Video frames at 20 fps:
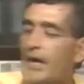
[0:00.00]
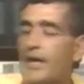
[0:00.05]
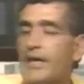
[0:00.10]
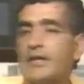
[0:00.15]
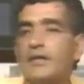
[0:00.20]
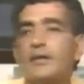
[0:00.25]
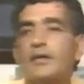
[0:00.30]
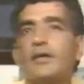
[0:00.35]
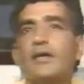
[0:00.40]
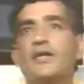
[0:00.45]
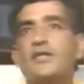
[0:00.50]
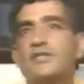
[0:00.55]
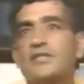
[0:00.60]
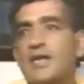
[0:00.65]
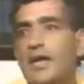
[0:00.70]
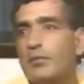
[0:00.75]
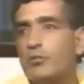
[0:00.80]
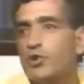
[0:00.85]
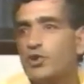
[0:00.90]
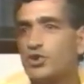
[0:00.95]
had
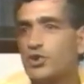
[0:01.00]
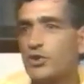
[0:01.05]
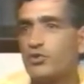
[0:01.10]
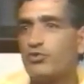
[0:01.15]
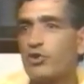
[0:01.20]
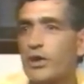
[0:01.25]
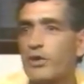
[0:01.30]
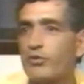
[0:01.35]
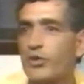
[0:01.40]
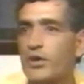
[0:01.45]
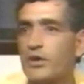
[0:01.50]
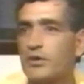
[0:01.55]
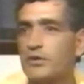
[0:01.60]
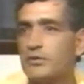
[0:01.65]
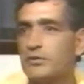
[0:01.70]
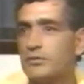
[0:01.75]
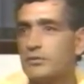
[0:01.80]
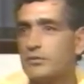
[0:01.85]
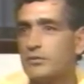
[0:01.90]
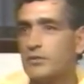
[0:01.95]
established a track
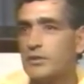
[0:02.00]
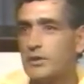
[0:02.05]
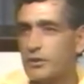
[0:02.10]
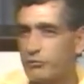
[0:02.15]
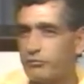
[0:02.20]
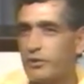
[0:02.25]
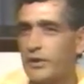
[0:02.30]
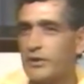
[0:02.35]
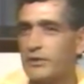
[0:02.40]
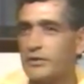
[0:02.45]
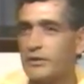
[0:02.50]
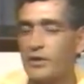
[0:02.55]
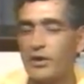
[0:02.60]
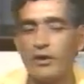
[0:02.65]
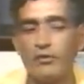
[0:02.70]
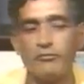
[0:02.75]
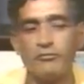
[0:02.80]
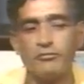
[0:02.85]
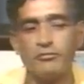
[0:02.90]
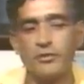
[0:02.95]
record, in effect,
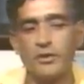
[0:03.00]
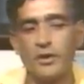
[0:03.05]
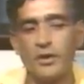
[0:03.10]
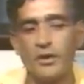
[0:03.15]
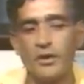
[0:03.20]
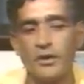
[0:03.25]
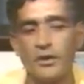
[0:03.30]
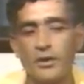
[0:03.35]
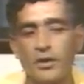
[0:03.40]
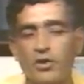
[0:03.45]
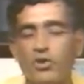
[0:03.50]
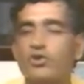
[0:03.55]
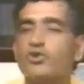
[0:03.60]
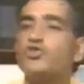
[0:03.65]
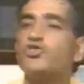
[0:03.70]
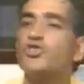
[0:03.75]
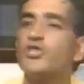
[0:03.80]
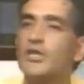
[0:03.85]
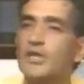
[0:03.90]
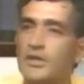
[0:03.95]
of
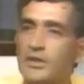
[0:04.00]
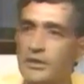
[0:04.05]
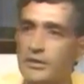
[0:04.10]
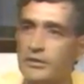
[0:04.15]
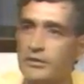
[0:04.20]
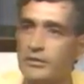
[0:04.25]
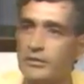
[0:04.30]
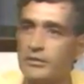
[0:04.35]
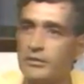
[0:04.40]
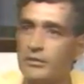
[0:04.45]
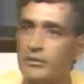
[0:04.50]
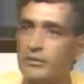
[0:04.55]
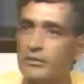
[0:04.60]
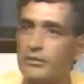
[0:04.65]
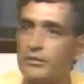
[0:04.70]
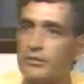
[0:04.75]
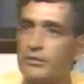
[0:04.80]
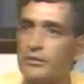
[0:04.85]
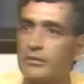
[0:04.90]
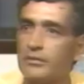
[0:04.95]
concealing
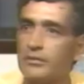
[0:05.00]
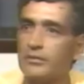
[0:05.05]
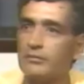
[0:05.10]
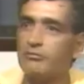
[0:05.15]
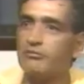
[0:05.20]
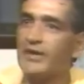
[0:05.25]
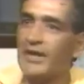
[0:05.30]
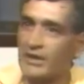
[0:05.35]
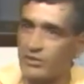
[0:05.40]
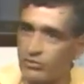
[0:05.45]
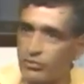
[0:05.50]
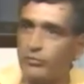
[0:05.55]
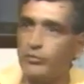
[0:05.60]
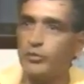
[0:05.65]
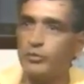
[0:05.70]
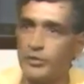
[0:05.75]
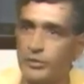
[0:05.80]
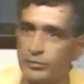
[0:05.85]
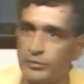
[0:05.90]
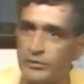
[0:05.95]
facts
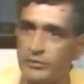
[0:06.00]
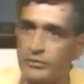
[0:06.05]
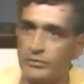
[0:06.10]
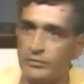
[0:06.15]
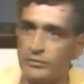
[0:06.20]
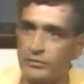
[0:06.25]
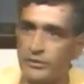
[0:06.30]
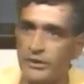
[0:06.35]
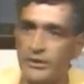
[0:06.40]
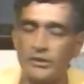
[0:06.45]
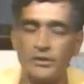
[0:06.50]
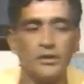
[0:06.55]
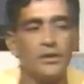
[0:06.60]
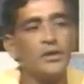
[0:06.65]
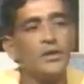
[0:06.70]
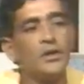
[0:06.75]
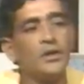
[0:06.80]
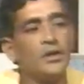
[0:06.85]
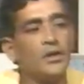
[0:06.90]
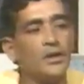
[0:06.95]
from the people, right?
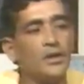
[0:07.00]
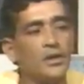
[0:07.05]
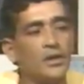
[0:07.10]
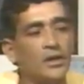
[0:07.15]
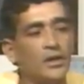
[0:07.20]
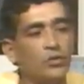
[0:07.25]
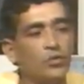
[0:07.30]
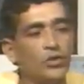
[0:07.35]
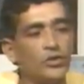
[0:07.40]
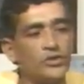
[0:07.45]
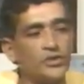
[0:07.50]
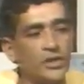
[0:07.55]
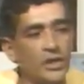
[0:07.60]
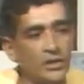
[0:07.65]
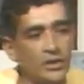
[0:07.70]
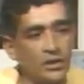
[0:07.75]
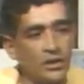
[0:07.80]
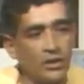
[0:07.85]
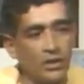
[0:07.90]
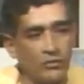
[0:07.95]
It was
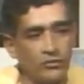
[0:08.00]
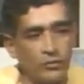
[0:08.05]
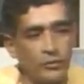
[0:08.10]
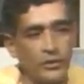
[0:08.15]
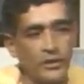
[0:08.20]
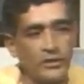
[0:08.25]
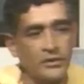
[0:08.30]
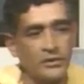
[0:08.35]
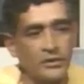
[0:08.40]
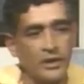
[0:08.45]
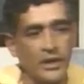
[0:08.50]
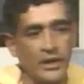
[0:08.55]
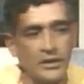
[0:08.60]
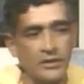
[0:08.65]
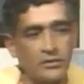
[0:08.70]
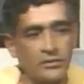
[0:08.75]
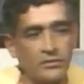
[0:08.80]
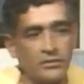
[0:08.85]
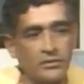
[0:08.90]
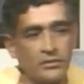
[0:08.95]
not a government
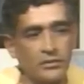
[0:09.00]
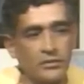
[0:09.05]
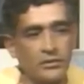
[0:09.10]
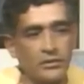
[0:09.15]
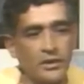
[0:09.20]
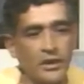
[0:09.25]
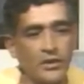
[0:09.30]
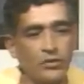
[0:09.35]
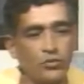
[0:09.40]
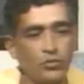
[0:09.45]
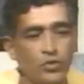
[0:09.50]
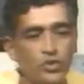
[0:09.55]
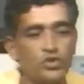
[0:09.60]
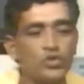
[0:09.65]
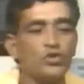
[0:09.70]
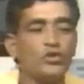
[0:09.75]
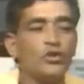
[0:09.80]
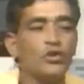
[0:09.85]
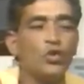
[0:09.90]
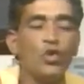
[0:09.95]
that
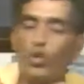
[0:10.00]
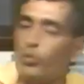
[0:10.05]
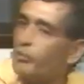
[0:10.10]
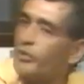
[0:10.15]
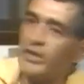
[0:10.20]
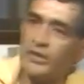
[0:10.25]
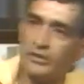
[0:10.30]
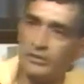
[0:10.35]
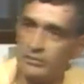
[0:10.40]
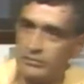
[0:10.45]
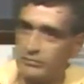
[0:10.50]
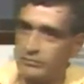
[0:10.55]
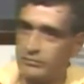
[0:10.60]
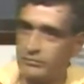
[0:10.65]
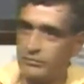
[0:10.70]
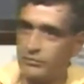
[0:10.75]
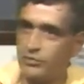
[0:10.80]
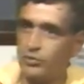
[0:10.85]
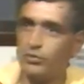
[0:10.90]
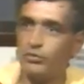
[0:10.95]
was open
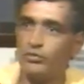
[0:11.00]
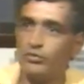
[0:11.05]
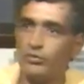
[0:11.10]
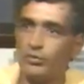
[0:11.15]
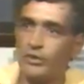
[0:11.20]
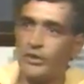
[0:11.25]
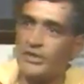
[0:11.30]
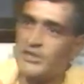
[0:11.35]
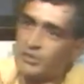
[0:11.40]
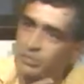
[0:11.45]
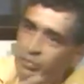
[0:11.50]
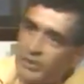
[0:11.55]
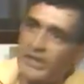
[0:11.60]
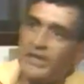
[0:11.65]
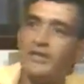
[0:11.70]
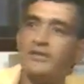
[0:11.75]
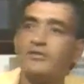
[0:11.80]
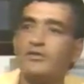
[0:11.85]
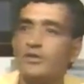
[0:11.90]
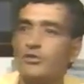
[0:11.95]
to
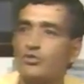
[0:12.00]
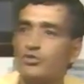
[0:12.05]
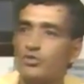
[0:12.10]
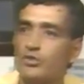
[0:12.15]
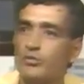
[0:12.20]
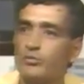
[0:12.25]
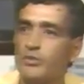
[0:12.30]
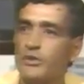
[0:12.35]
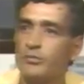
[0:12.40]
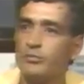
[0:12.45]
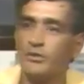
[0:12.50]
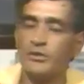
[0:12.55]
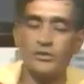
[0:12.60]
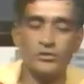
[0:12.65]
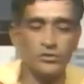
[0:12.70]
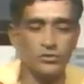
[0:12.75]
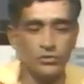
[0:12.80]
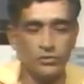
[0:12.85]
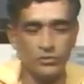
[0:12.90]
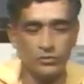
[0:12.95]
explain things to the
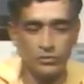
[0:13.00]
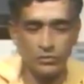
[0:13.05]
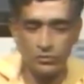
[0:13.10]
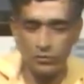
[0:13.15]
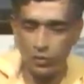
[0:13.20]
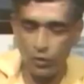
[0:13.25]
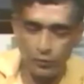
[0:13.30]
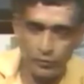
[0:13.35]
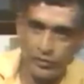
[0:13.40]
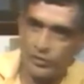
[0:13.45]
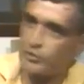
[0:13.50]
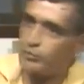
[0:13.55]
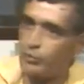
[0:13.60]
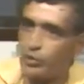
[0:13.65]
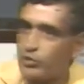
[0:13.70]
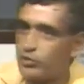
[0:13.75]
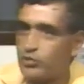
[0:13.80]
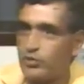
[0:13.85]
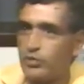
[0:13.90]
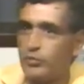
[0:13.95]
people, to open its
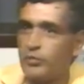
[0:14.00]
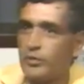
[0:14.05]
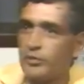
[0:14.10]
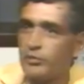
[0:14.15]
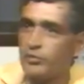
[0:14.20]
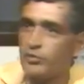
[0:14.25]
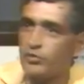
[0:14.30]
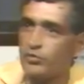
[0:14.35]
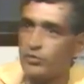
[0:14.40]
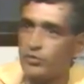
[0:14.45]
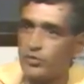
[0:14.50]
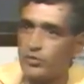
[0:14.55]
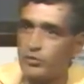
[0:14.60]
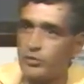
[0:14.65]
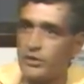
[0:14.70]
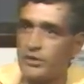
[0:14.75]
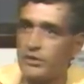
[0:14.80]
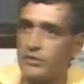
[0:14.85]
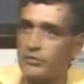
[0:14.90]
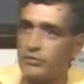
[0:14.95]
books to the people, so to
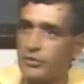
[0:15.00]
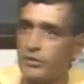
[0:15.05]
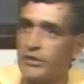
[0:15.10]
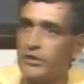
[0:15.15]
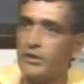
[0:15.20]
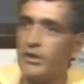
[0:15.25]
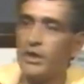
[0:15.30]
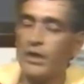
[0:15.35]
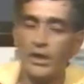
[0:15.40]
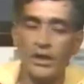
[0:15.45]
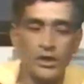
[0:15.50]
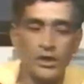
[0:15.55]
speak, right?